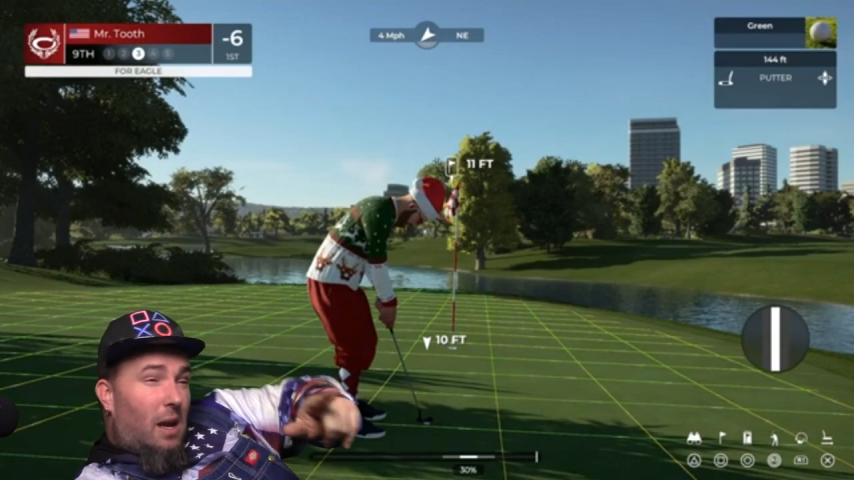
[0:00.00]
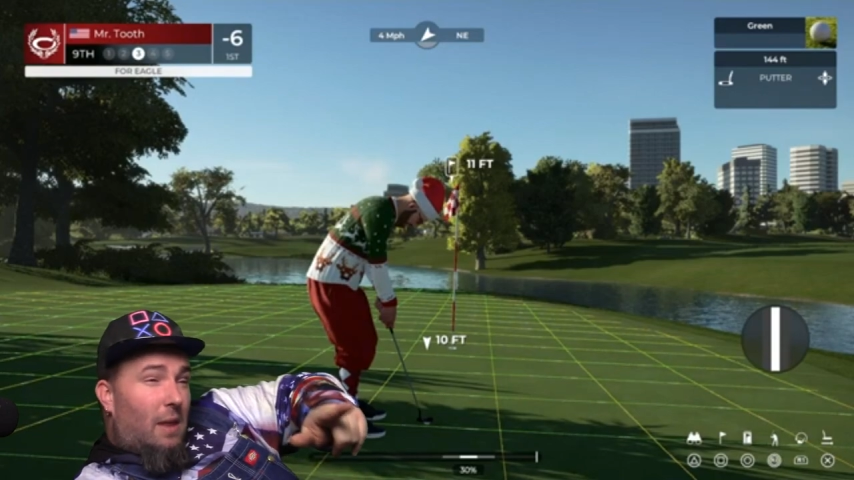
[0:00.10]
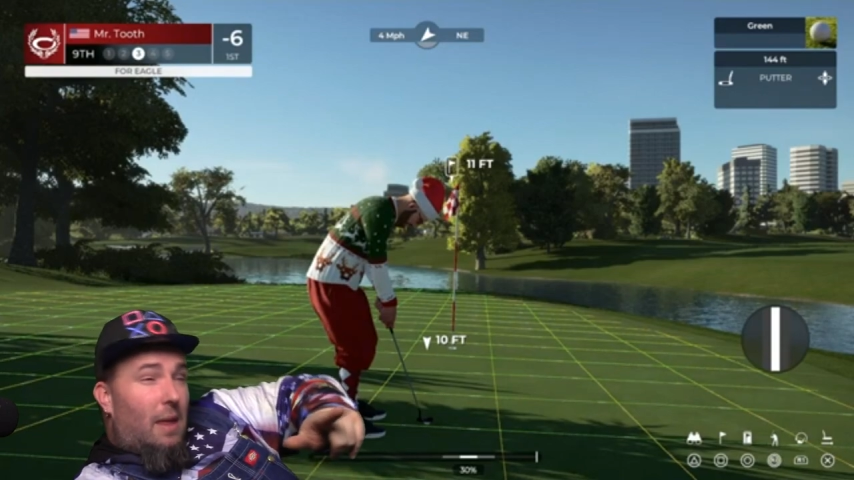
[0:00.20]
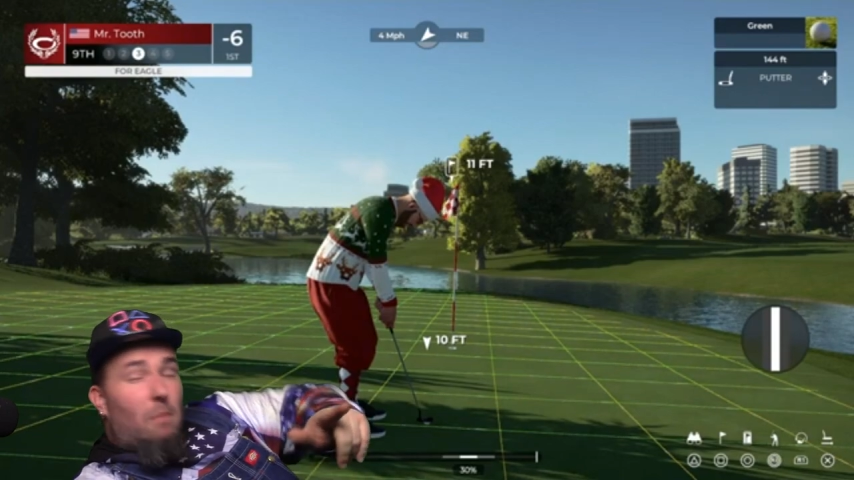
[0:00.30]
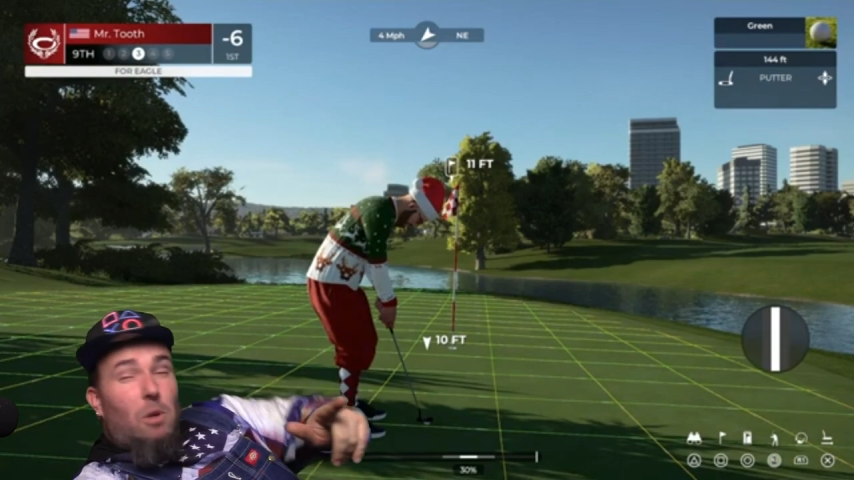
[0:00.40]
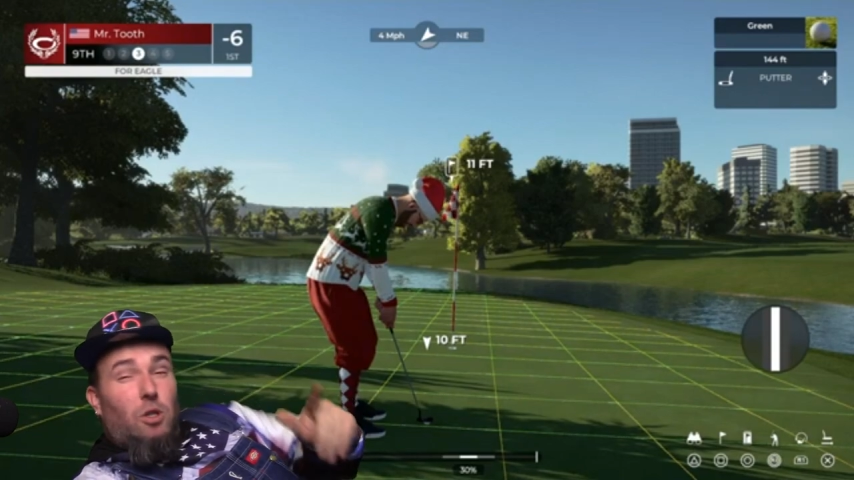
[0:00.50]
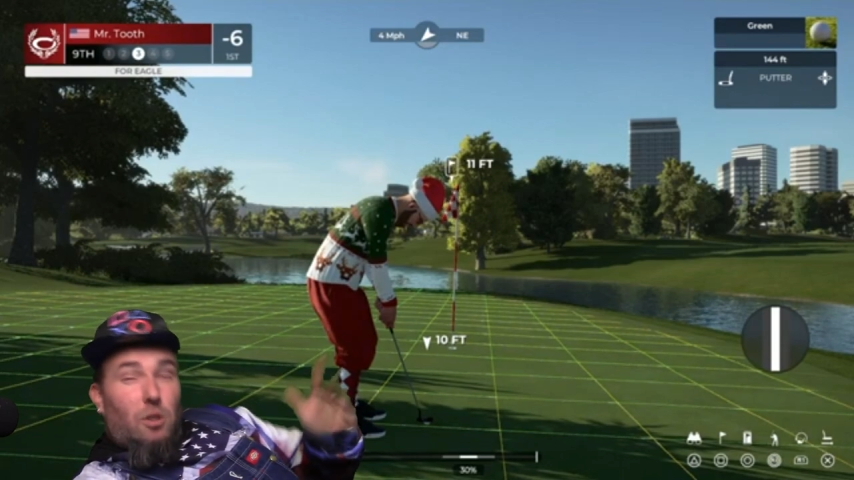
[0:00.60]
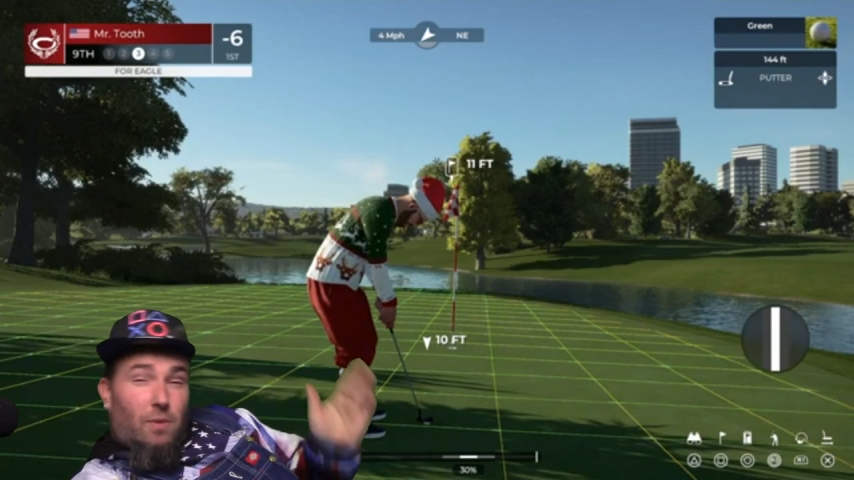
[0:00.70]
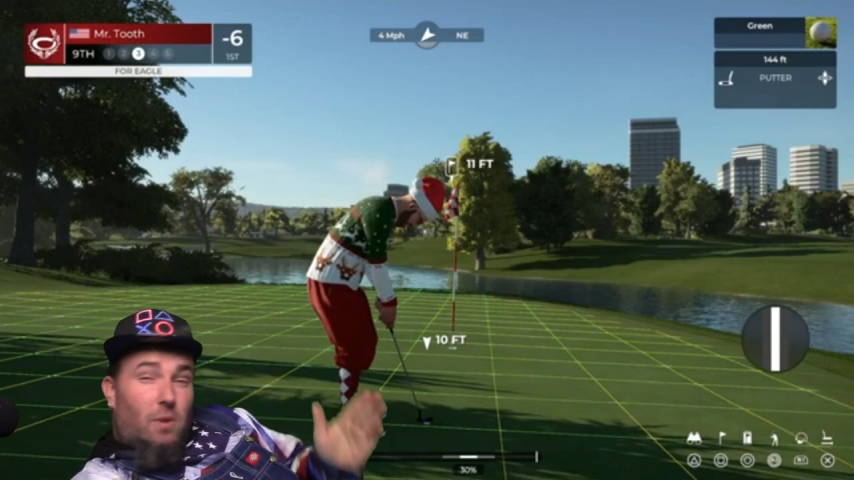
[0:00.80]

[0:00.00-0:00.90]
and that much of a